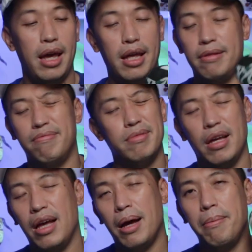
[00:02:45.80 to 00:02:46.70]
and
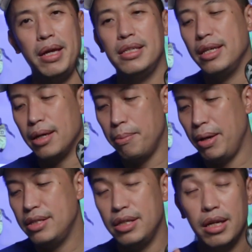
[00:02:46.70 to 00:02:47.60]

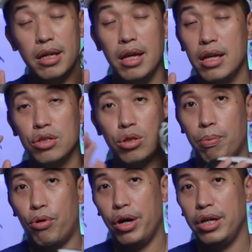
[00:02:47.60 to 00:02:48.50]
amazing
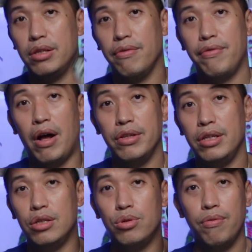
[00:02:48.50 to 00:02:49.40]
support found in
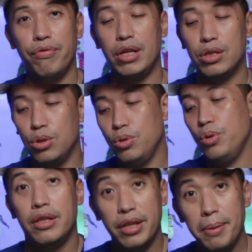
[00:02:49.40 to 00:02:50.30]
the Zoom Freak
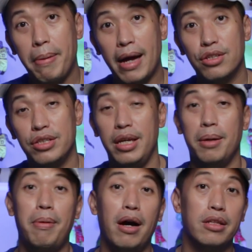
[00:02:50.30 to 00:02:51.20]
2. Nothing bad to say
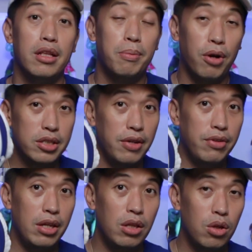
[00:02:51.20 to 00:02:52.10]
about the Lebron
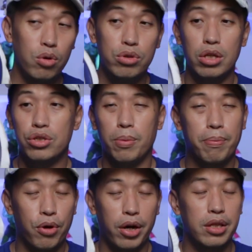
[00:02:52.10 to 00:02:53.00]
17 lows. The
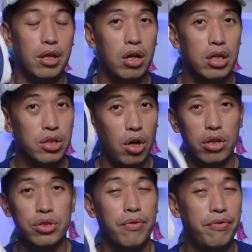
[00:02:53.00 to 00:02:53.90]
support is
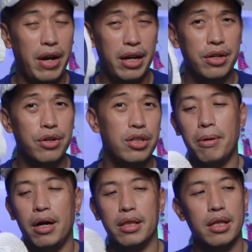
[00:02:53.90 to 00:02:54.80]
also very good,
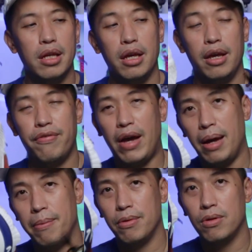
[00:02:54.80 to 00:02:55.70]
but if
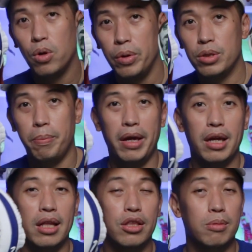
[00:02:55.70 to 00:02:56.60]
I'm going to
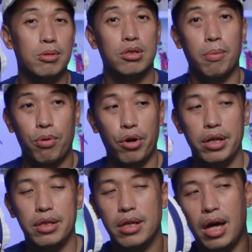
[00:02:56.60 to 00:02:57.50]
pick in terms of
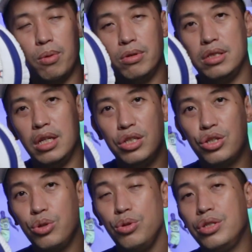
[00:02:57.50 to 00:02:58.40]
support, I will still
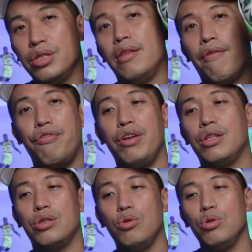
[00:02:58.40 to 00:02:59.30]
choose the Freak
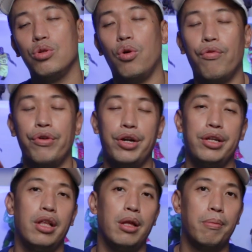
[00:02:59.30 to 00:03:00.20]
2s over
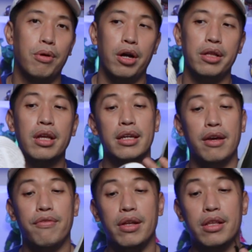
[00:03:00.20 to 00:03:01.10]
the Lebron,
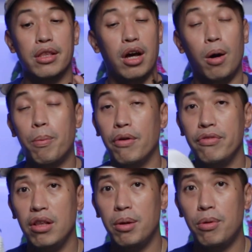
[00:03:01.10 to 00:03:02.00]
given that the upper of
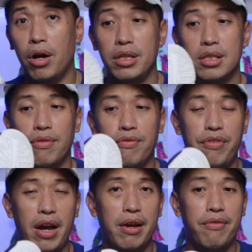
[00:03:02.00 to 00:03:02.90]
the Lebron is
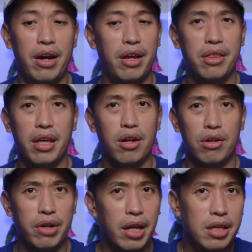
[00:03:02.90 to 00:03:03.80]
very thick
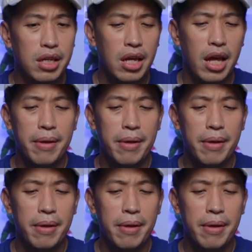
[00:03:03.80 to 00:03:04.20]
already